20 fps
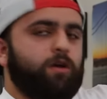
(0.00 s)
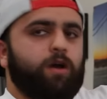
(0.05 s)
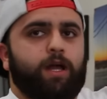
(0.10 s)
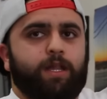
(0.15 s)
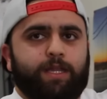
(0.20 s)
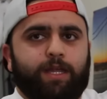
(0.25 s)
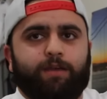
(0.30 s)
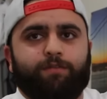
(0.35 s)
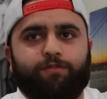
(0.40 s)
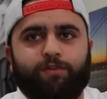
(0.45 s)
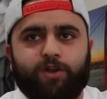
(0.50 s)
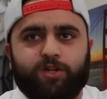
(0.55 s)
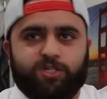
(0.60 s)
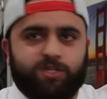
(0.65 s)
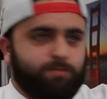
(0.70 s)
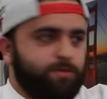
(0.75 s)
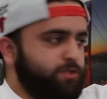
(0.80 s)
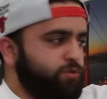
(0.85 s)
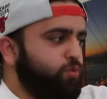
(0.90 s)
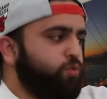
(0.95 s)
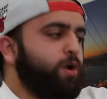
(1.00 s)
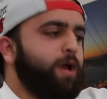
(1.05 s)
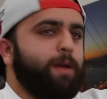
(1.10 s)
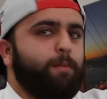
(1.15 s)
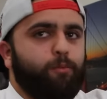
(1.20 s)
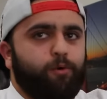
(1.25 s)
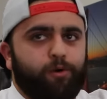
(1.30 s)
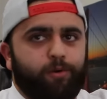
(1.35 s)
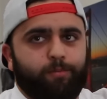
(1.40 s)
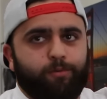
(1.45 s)
I think friendship is way
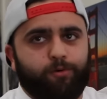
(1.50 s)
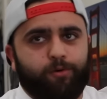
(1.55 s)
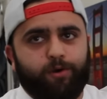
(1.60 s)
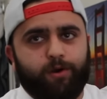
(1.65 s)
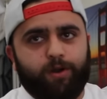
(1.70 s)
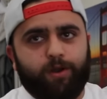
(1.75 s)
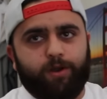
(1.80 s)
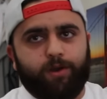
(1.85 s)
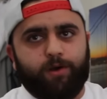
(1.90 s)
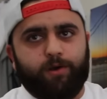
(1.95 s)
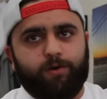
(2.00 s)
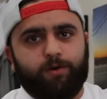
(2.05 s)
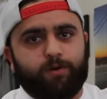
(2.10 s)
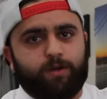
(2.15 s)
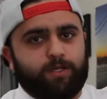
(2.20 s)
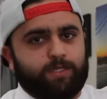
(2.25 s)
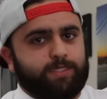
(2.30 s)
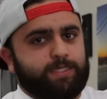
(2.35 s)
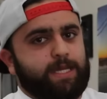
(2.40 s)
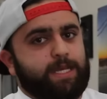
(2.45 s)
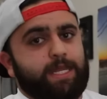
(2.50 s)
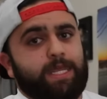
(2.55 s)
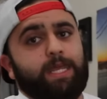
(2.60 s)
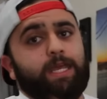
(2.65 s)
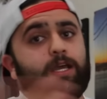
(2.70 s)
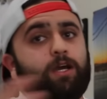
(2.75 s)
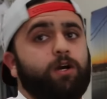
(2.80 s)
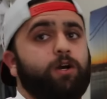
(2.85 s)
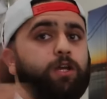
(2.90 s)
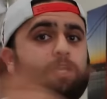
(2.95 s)
more important, you know, because then he
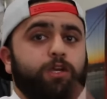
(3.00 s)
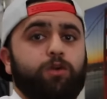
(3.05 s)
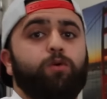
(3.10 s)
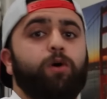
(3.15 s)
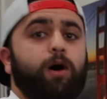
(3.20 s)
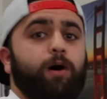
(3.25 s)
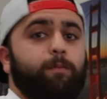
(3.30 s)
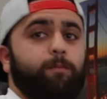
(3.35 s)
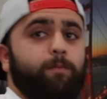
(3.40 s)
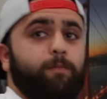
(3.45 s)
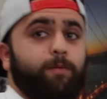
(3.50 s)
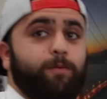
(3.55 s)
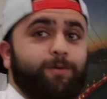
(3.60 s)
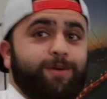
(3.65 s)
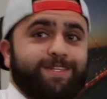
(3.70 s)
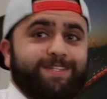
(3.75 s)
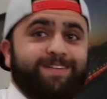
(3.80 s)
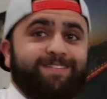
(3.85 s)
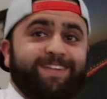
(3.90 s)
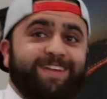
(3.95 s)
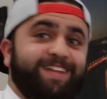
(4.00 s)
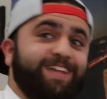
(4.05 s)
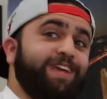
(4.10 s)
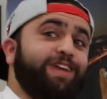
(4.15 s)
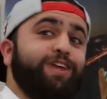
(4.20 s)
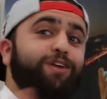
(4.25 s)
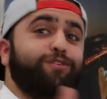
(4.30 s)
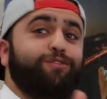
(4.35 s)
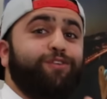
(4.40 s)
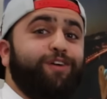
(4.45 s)
could hook you up with something that
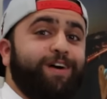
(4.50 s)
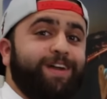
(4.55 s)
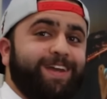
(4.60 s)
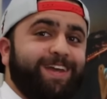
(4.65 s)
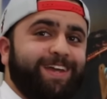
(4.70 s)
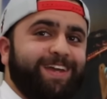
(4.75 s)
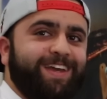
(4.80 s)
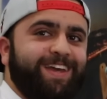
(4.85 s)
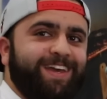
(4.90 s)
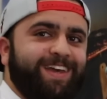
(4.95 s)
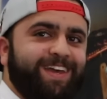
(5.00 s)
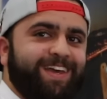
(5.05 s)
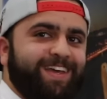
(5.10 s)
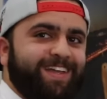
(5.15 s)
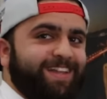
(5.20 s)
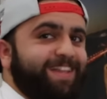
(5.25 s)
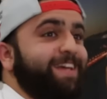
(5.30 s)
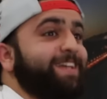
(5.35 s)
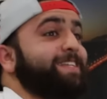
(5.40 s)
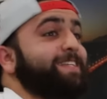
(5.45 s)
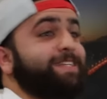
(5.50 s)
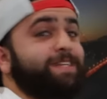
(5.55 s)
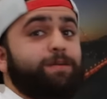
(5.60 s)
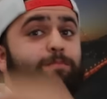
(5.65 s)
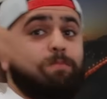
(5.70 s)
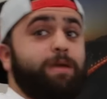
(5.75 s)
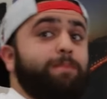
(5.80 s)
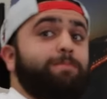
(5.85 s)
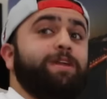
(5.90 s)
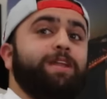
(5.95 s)
you wanted
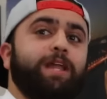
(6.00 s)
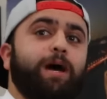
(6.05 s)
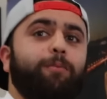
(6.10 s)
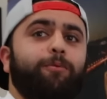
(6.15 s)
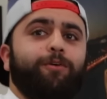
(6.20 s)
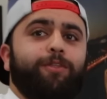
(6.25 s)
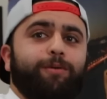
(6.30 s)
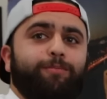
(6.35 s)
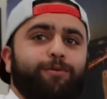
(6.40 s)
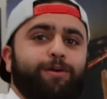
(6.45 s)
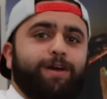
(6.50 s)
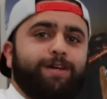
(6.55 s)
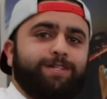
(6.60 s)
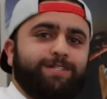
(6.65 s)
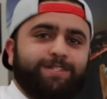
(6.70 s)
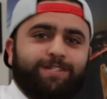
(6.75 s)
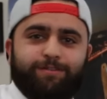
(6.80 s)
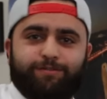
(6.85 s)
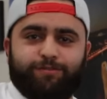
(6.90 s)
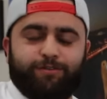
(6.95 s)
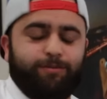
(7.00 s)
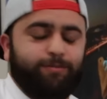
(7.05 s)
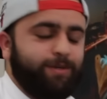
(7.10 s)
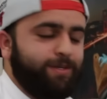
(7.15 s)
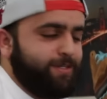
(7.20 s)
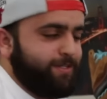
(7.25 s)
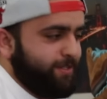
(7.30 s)
that's maybe double the price, you feel me?